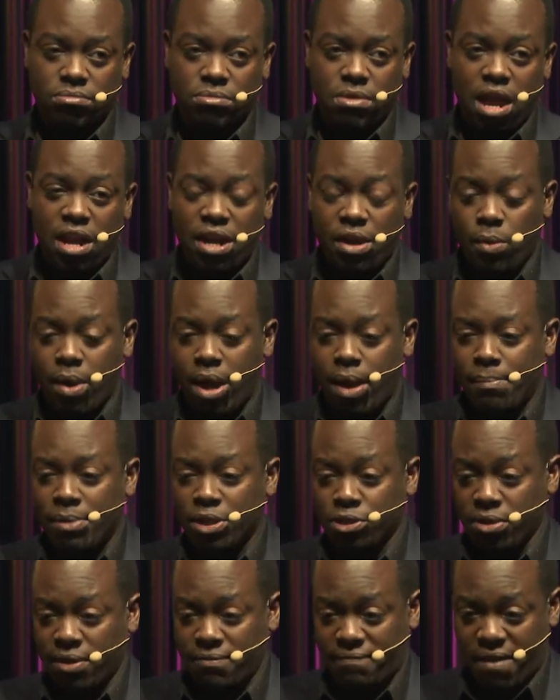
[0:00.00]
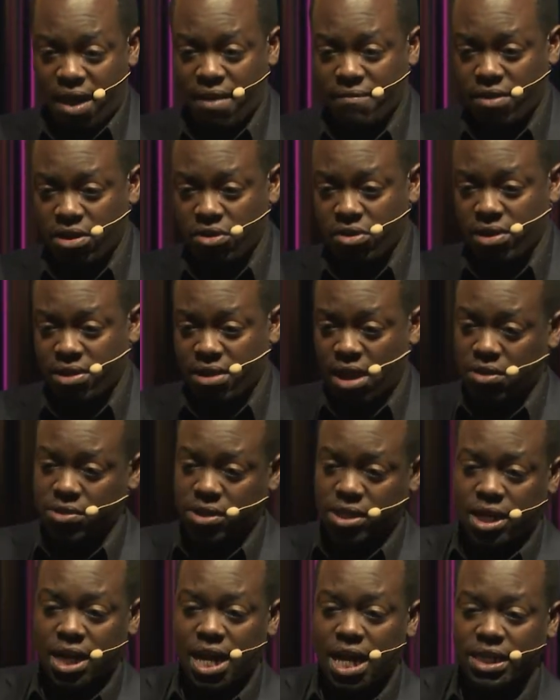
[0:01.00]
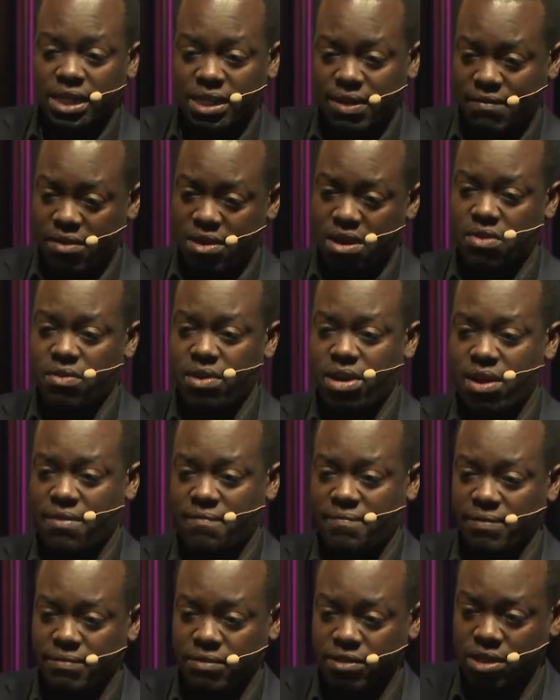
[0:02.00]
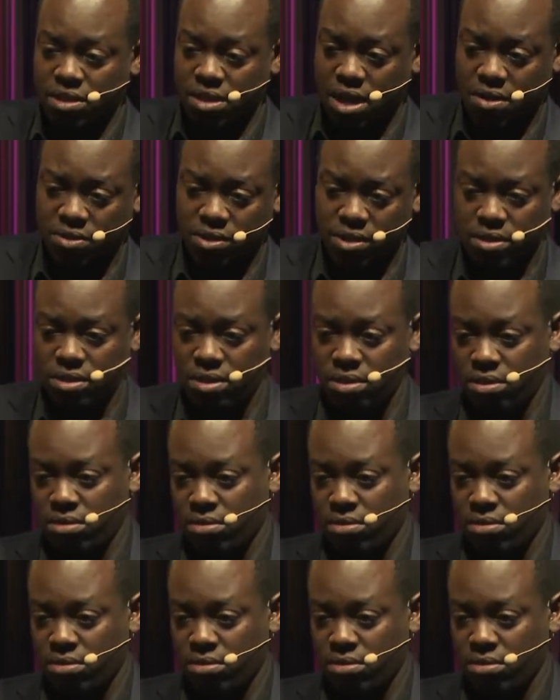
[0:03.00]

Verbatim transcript: anywhere between 500,000 and 750,000.